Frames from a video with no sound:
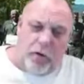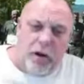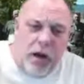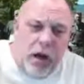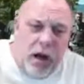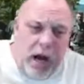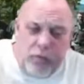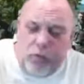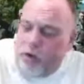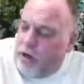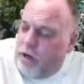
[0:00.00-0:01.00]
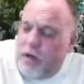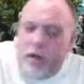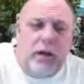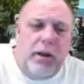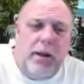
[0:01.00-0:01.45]
And we're going to
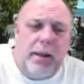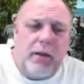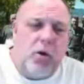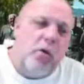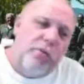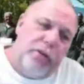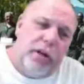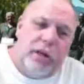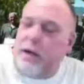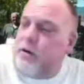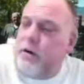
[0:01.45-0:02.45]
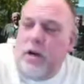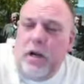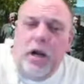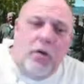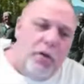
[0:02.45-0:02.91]
go over the letter.
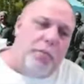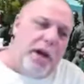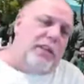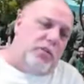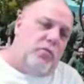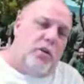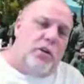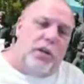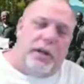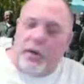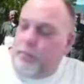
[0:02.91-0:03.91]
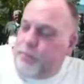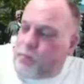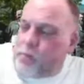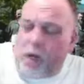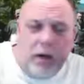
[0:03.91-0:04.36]
Well, the pastor wrote a letter.
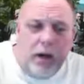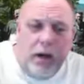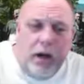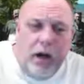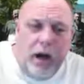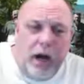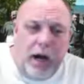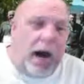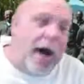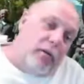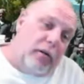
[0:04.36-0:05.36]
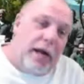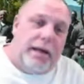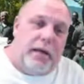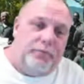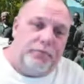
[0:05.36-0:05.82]
I don't like
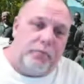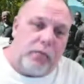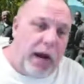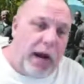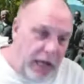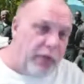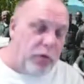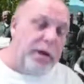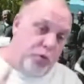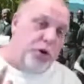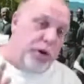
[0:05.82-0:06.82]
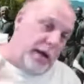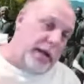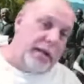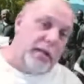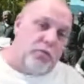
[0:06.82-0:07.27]
it. I like what he put. I
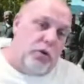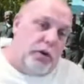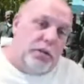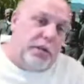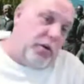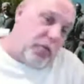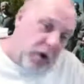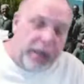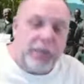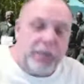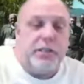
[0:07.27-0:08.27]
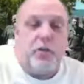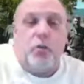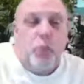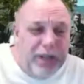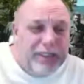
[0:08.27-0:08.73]
like his words, and they're honest and
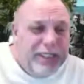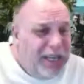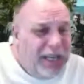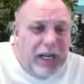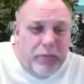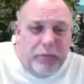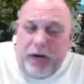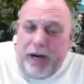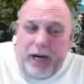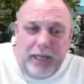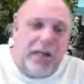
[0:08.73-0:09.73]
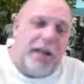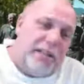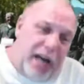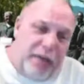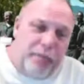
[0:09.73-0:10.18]
they're real. But a lot
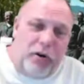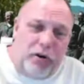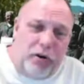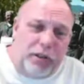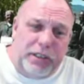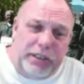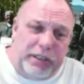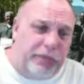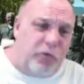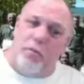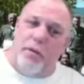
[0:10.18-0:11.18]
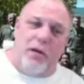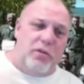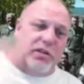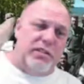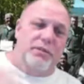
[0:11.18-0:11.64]
of typos. The format
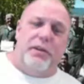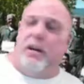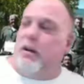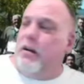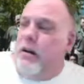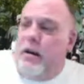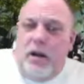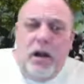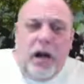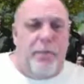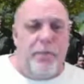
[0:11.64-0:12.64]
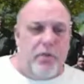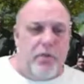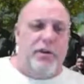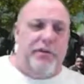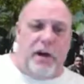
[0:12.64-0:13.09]
wasn't there. I'm going to
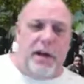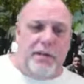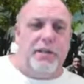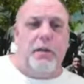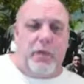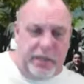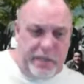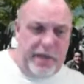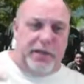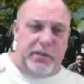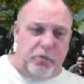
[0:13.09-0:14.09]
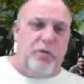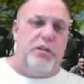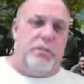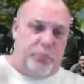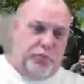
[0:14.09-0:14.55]
revise it. I'm going to take his
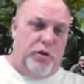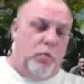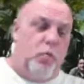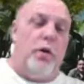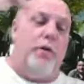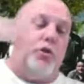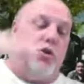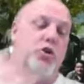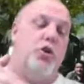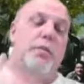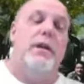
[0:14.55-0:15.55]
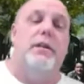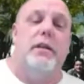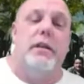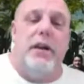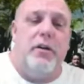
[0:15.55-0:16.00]
words and put them where it should be in
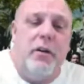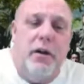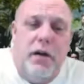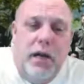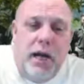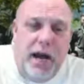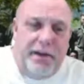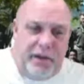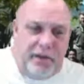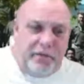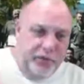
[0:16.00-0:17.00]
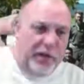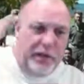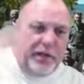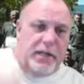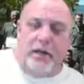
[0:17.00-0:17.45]
the letter and then
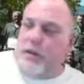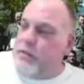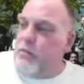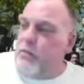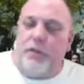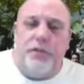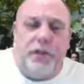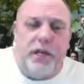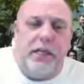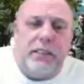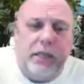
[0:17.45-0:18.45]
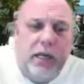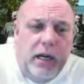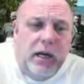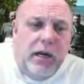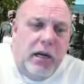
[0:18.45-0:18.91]
fill in some other things.
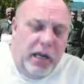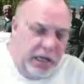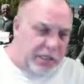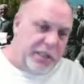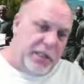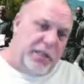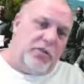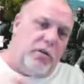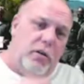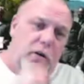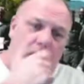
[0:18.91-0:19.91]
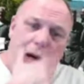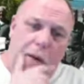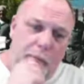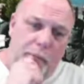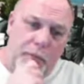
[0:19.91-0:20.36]
His sister,
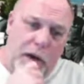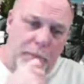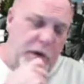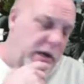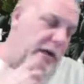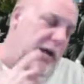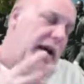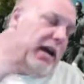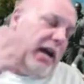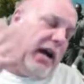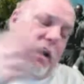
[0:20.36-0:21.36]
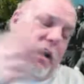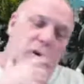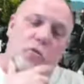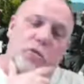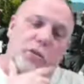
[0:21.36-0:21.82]
I'm kind of going to
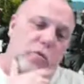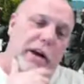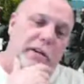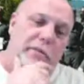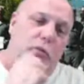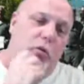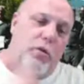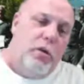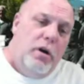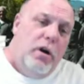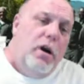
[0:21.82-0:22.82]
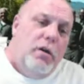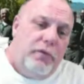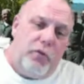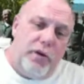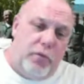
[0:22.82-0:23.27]
ghost write it for
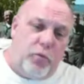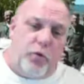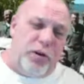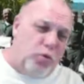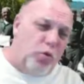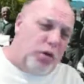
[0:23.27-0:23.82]
him. We're going to work